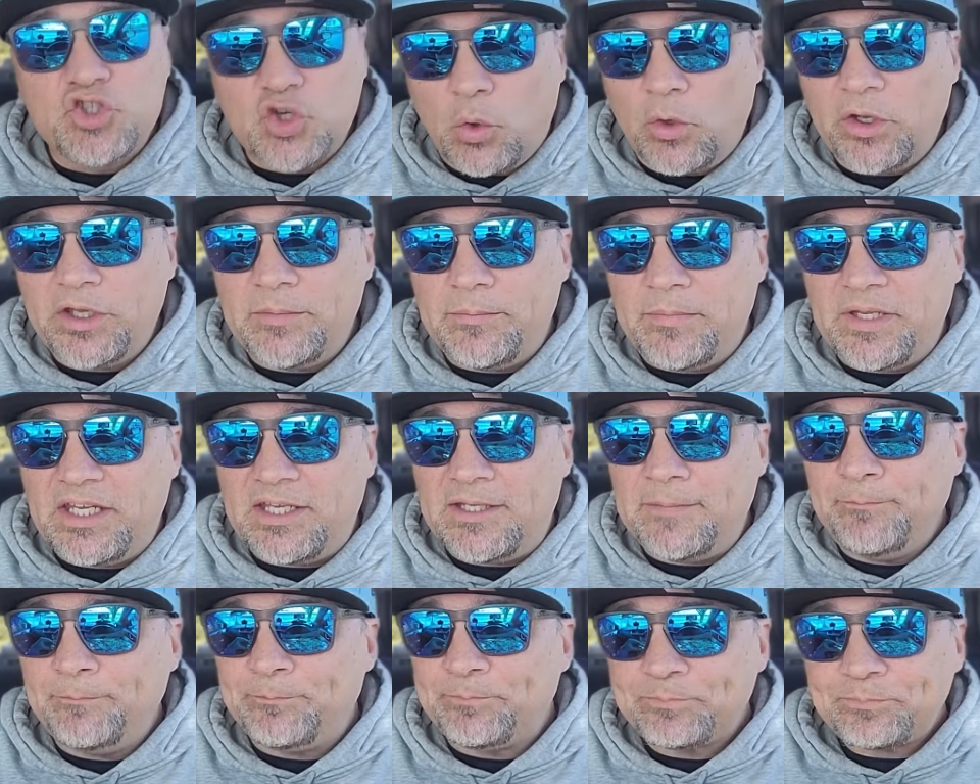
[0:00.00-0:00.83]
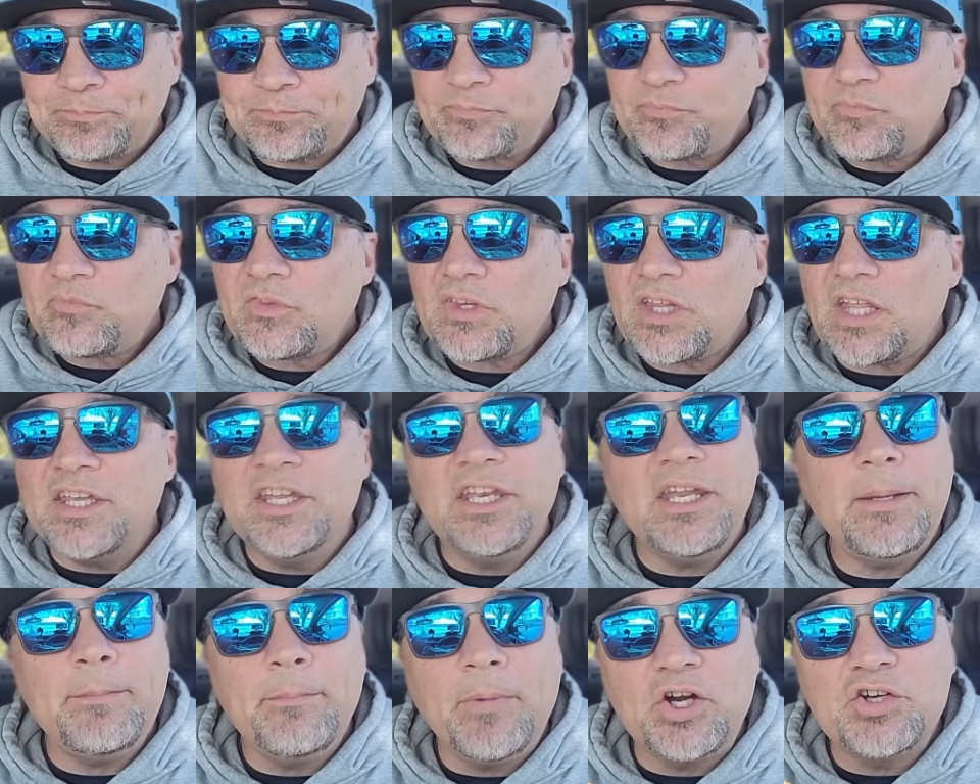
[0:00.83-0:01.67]
join me
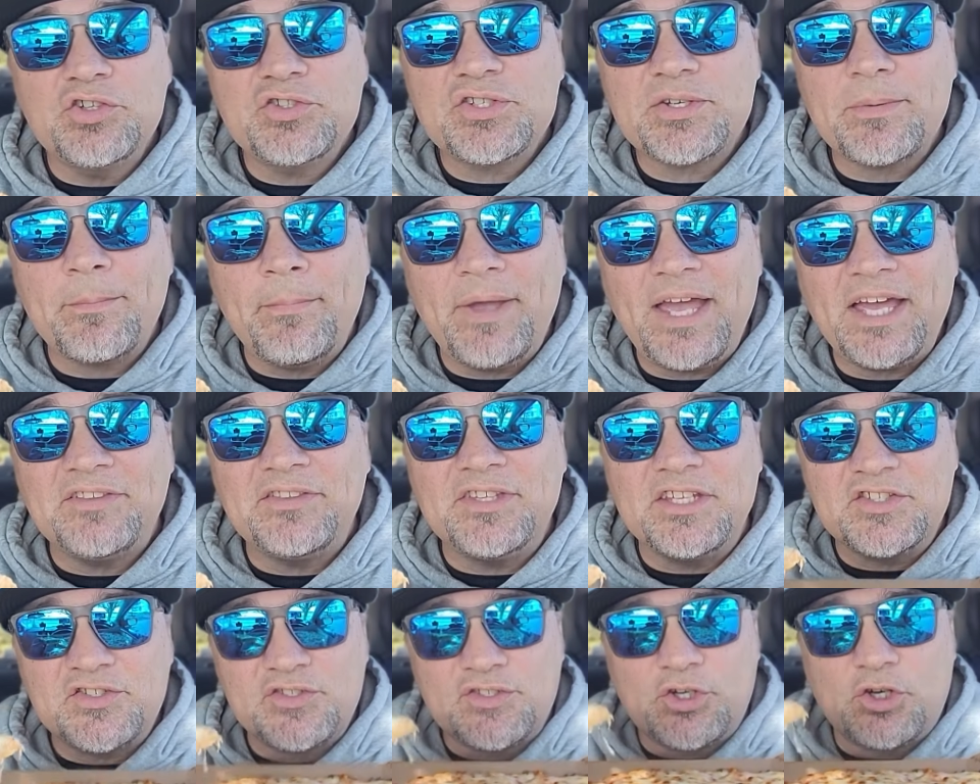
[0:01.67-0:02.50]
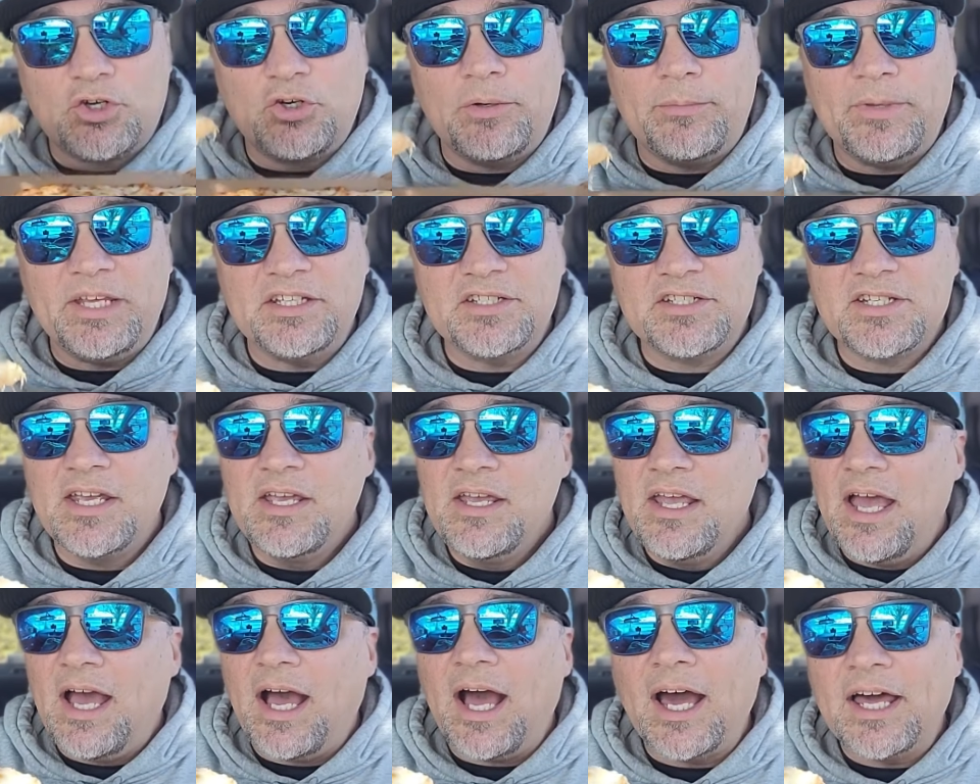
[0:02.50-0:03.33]
in a March Madness tournament
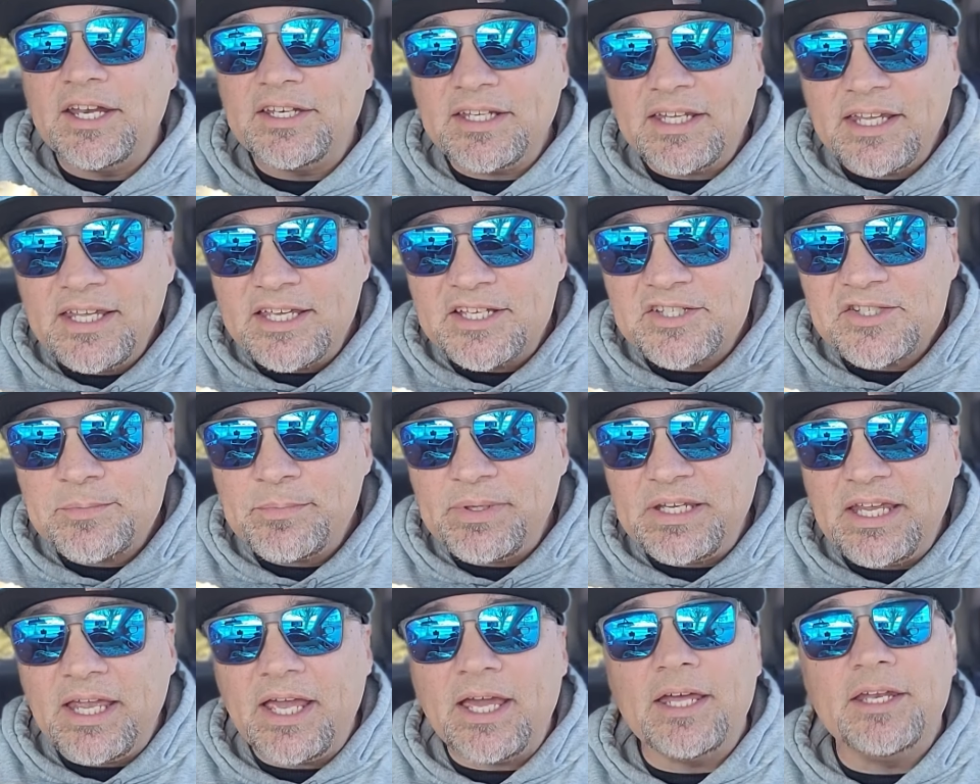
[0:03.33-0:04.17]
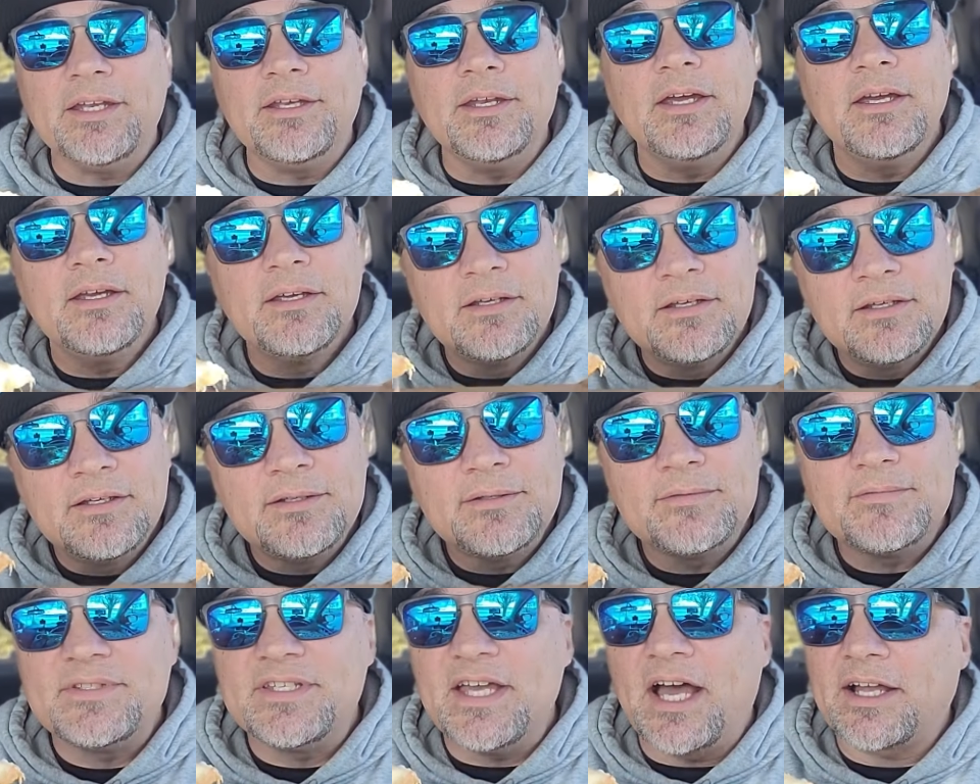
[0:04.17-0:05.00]
on
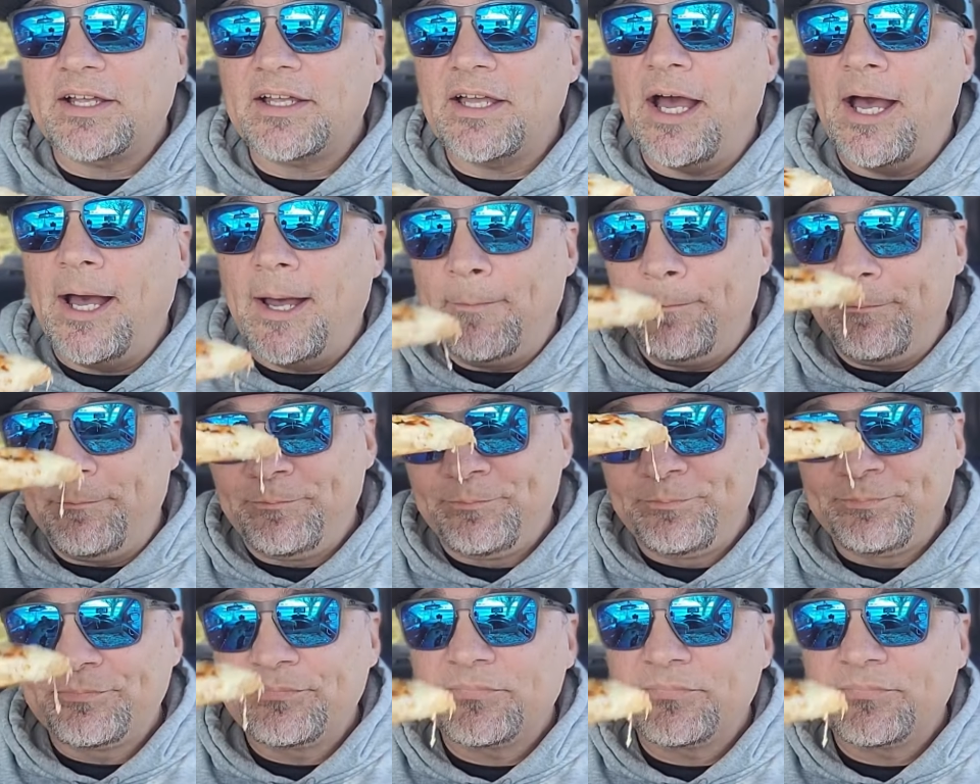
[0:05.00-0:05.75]
ESPN.com.